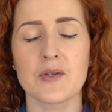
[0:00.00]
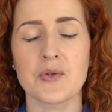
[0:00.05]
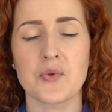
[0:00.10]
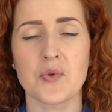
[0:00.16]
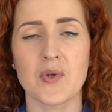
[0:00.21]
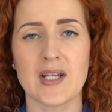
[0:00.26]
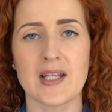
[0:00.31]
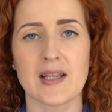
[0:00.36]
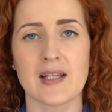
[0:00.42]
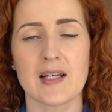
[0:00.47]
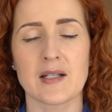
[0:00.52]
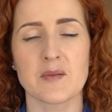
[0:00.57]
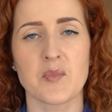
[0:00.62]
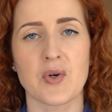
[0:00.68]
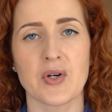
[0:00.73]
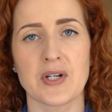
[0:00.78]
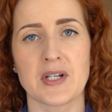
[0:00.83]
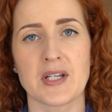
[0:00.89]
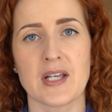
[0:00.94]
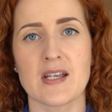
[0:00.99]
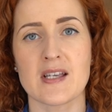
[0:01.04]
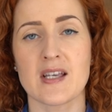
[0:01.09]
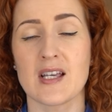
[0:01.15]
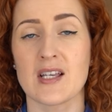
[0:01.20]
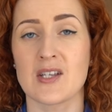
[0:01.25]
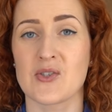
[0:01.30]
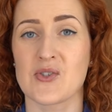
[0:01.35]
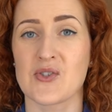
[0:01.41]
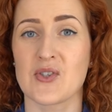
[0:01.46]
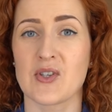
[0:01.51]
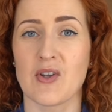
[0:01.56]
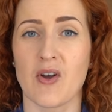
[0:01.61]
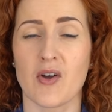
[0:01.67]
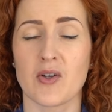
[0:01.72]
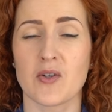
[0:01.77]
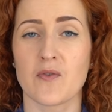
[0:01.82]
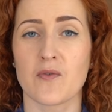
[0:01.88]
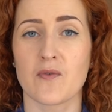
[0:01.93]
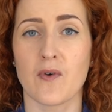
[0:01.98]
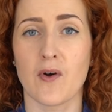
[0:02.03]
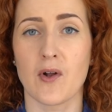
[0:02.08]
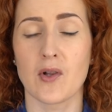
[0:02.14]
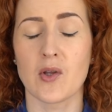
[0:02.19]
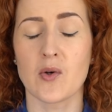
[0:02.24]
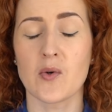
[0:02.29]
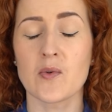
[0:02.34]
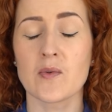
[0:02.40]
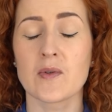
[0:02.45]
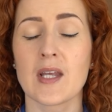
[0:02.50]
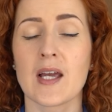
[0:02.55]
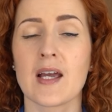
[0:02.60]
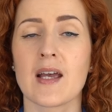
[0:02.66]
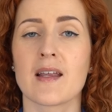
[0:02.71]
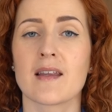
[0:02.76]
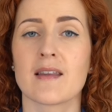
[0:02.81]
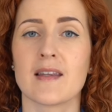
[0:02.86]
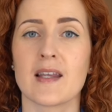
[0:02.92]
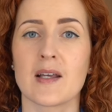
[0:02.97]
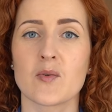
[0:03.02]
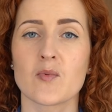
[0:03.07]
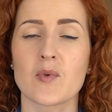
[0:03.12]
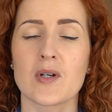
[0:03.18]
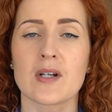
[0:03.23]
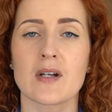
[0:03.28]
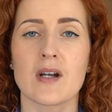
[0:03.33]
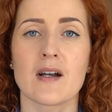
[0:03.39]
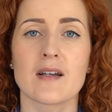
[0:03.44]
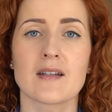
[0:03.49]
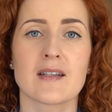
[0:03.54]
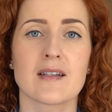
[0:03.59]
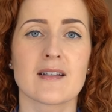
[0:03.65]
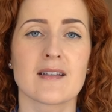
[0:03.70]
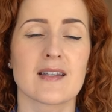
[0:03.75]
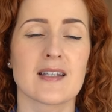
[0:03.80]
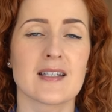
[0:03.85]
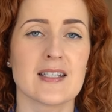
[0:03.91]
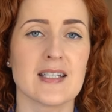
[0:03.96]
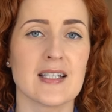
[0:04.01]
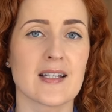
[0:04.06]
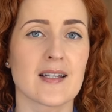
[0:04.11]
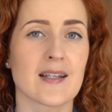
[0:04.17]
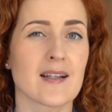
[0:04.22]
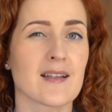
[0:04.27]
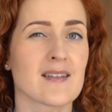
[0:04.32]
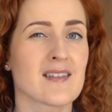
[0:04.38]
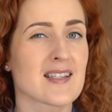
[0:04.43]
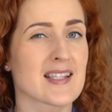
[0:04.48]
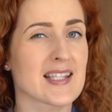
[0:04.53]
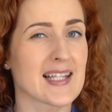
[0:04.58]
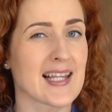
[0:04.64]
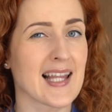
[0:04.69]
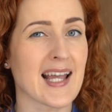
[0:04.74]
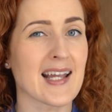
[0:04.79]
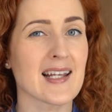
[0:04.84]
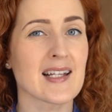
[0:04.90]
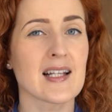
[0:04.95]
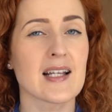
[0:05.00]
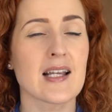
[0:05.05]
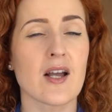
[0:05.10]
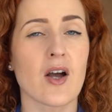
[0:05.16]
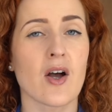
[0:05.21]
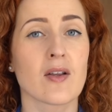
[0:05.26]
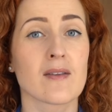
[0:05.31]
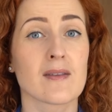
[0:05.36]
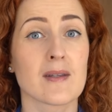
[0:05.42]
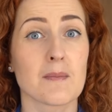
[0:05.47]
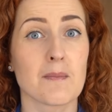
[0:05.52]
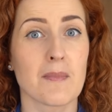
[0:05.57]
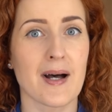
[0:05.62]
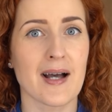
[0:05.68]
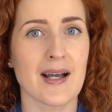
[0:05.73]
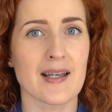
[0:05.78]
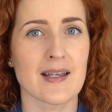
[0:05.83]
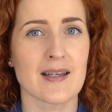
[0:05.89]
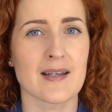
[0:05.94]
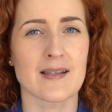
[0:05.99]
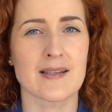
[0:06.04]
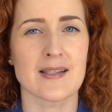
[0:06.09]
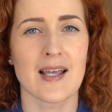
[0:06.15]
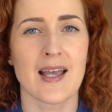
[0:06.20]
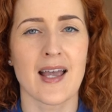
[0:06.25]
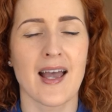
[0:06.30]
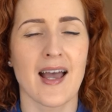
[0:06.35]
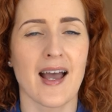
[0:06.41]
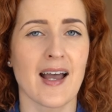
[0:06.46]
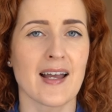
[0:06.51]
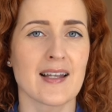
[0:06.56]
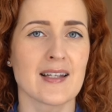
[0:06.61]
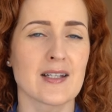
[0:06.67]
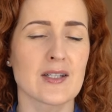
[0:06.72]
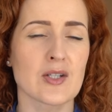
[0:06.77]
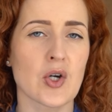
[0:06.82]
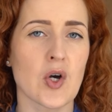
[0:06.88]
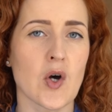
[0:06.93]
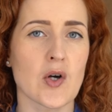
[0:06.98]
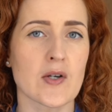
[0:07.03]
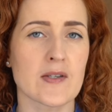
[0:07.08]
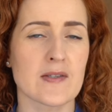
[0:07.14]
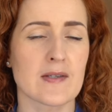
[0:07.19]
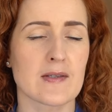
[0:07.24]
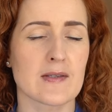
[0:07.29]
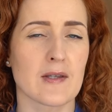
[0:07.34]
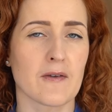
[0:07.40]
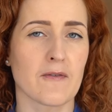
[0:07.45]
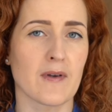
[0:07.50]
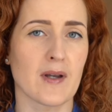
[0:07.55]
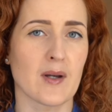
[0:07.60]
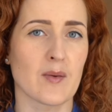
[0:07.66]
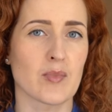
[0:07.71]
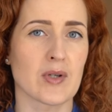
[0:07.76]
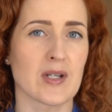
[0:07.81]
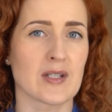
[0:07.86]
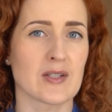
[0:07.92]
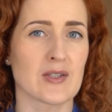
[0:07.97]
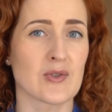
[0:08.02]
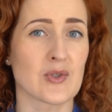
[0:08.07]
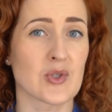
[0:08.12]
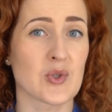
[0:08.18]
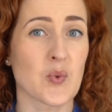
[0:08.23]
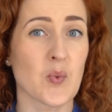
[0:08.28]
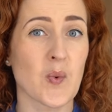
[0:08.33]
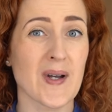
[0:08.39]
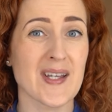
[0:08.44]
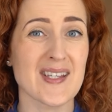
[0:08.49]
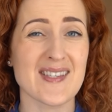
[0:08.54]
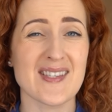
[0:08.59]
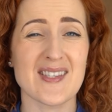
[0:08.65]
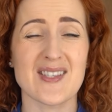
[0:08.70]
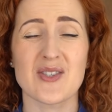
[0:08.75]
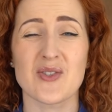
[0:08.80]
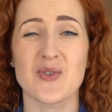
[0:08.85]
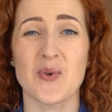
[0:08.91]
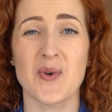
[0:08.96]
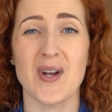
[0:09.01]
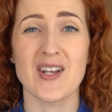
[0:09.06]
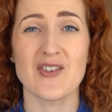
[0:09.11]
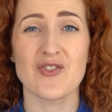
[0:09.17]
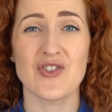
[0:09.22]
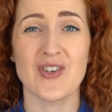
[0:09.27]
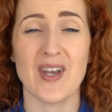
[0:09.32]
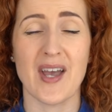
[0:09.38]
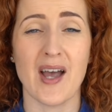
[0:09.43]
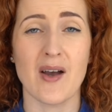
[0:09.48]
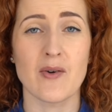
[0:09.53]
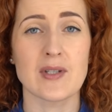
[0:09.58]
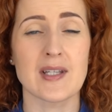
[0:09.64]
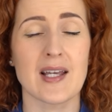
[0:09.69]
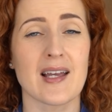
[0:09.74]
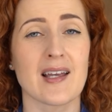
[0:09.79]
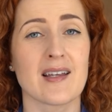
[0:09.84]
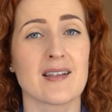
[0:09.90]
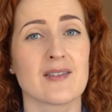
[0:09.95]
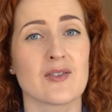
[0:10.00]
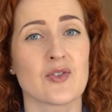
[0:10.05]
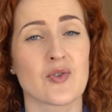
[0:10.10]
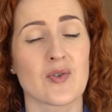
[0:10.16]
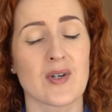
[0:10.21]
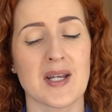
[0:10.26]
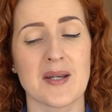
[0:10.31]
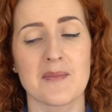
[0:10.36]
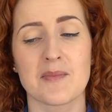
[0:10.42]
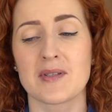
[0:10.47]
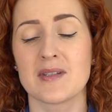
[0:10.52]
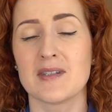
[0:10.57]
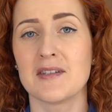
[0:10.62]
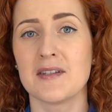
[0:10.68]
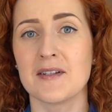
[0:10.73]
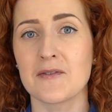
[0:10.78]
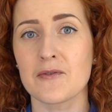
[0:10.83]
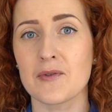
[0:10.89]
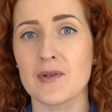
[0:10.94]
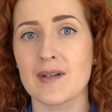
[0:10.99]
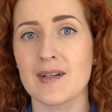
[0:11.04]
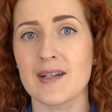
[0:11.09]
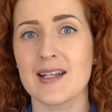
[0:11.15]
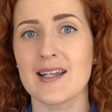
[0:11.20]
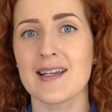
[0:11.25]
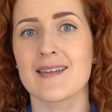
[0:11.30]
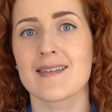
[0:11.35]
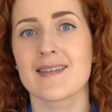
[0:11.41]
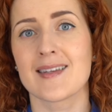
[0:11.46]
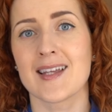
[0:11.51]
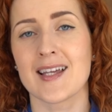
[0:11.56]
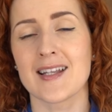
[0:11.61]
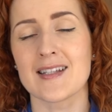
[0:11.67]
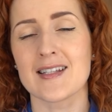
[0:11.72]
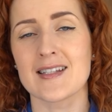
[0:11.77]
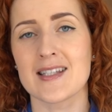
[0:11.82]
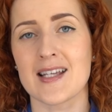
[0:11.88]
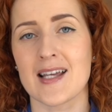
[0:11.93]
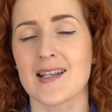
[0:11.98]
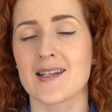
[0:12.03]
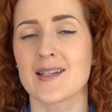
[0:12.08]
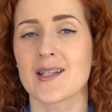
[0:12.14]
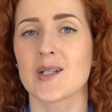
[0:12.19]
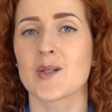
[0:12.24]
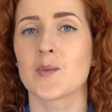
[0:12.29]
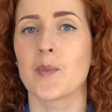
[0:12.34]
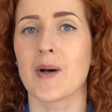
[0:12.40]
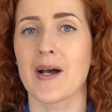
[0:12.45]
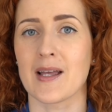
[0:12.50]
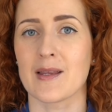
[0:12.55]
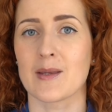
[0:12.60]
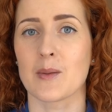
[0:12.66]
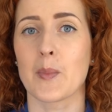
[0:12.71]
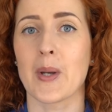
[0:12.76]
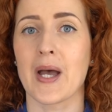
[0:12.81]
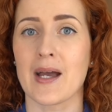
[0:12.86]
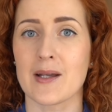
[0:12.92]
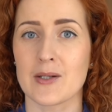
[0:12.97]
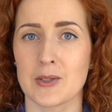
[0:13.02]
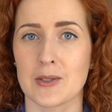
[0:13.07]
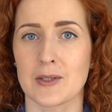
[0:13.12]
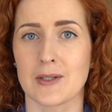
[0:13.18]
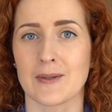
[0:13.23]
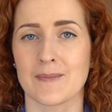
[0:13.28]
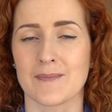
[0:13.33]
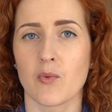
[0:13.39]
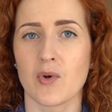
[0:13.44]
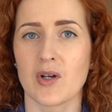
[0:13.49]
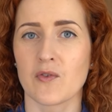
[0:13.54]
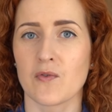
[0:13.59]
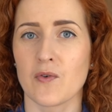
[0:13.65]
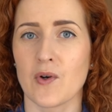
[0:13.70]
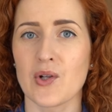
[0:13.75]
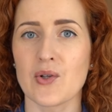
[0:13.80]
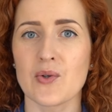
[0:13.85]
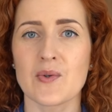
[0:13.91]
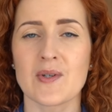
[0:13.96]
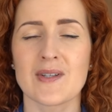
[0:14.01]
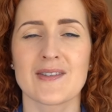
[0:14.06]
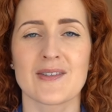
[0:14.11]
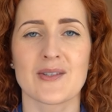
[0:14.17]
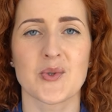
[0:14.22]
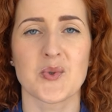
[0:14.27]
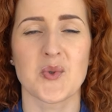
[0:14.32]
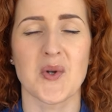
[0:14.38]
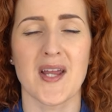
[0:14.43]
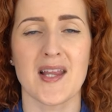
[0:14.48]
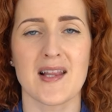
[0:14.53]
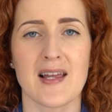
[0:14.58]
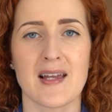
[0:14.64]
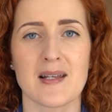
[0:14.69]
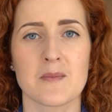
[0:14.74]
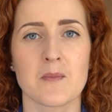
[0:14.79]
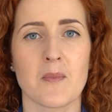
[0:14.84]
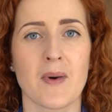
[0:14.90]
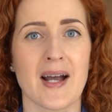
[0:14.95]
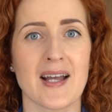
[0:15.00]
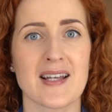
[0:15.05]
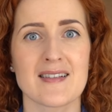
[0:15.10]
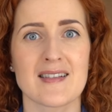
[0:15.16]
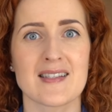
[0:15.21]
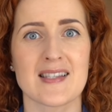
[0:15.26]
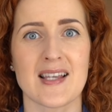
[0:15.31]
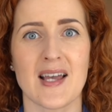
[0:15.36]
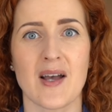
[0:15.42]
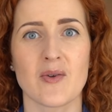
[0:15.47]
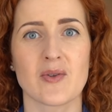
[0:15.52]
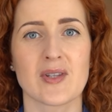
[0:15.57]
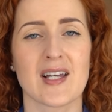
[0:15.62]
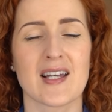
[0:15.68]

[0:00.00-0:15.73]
the grain line marking is not followed, then we're cutting the detail slightly on the bias and it causes the fabric to twist, stretch out and drape differently than intended by the pattern. While following the grain line might sound